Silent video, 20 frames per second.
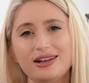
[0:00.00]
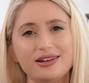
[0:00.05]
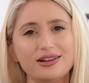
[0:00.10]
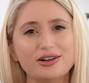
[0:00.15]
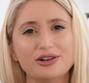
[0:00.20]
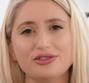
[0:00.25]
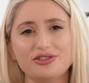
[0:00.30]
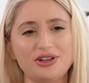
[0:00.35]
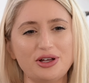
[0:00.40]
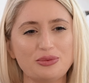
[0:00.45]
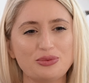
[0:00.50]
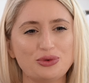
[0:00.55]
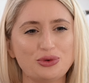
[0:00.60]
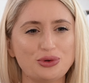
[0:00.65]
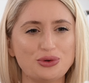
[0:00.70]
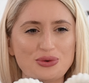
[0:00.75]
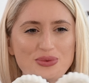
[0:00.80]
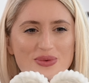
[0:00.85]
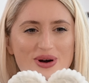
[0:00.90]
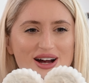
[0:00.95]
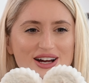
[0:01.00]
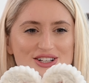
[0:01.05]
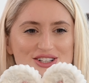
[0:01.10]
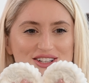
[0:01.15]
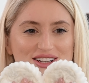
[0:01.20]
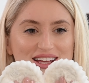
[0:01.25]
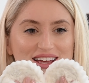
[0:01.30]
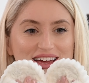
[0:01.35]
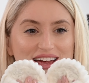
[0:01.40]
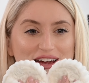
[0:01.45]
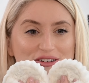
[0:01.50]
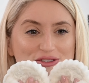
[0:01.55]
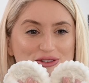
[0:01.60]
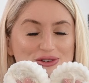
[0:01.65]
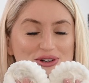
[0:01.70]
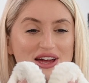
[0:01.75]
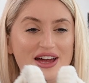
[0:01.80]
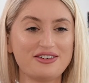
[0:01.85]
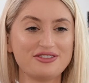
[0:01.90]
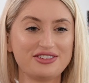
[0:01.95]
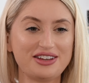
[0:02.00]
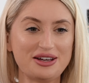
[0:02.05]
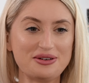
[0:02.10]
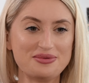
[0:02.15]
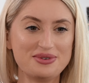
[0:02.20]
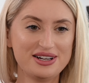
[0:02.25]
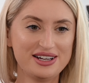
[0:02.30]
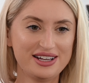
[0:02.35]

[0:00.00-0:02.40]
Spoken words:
love them too much and I have to have them.